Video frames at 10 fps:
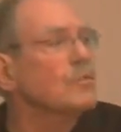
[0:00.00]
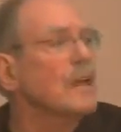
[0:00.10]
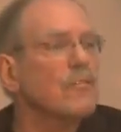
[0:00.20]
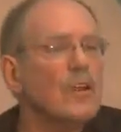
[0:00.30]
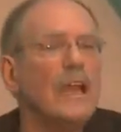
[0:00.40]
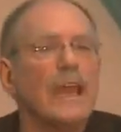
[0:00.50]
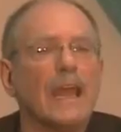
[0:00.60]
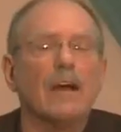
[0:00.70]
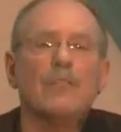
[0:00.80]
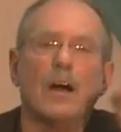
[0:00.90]
never
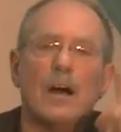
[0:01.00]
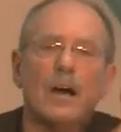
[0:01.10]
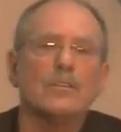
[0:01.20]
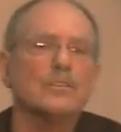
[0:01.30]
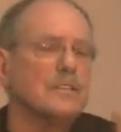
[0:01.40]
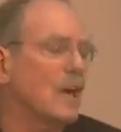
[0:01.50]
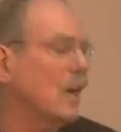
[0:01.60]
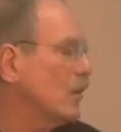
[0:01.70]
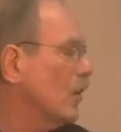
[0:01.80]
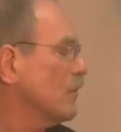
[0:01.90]
have a
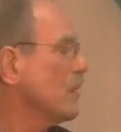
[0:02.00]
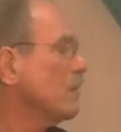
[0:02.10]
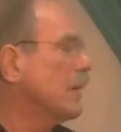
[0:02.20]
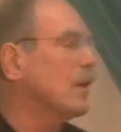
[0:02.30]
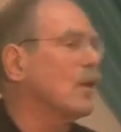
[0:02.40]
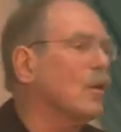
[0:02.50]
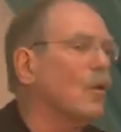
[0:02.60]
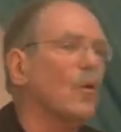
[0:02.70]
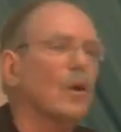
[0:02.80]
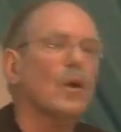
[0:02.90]
$100 barrel
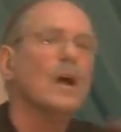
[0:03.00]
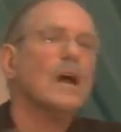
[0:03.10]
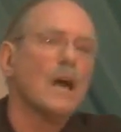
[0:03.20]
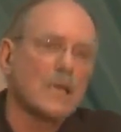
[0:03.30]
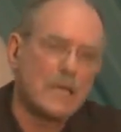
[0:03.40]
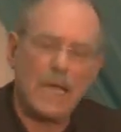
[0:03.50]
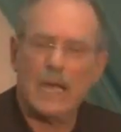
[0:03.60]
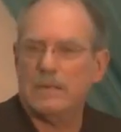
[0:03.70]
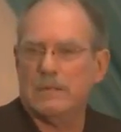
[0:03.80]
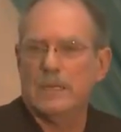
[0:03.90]
oil
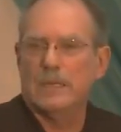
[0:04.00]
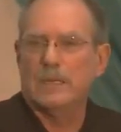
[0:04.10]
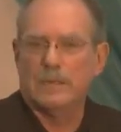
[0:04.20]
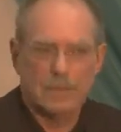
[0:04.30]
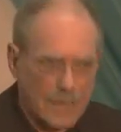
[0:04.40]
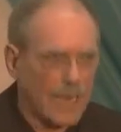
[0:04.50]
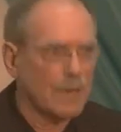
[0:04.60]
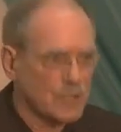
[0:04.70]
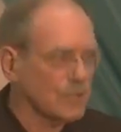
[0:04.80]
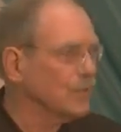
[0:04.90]
again.
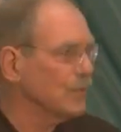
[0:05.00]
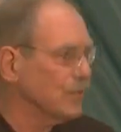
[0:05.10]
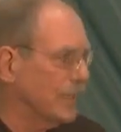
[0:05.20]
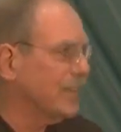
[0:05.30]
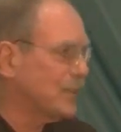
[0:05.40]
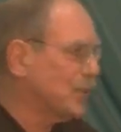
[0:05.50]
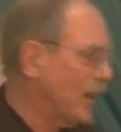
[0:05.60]
Absolutely. It's